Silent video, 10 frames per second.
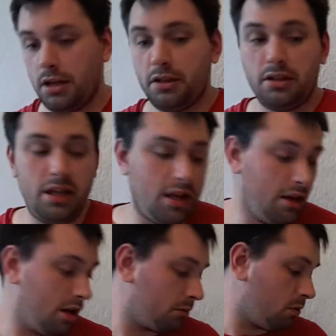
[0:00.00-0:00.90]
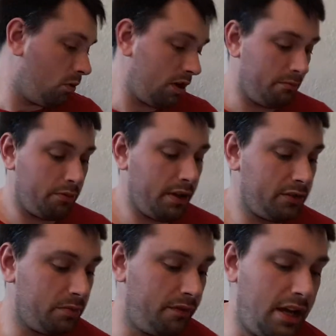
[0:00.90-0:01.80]
So yeah, no, I'm quite
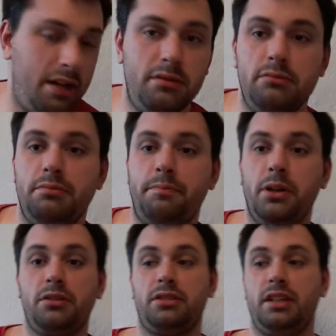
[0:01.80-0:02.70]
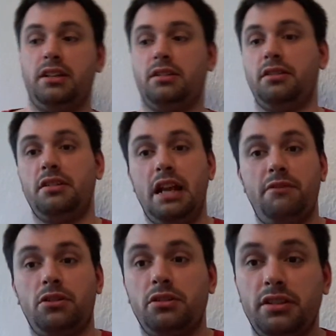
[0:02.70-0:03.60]
impressed with that box set. I'd never
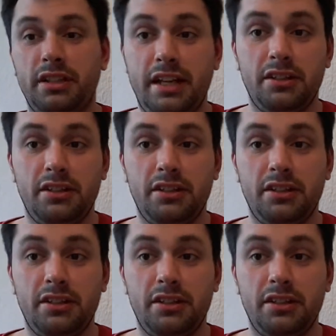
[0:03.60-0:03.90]
got to see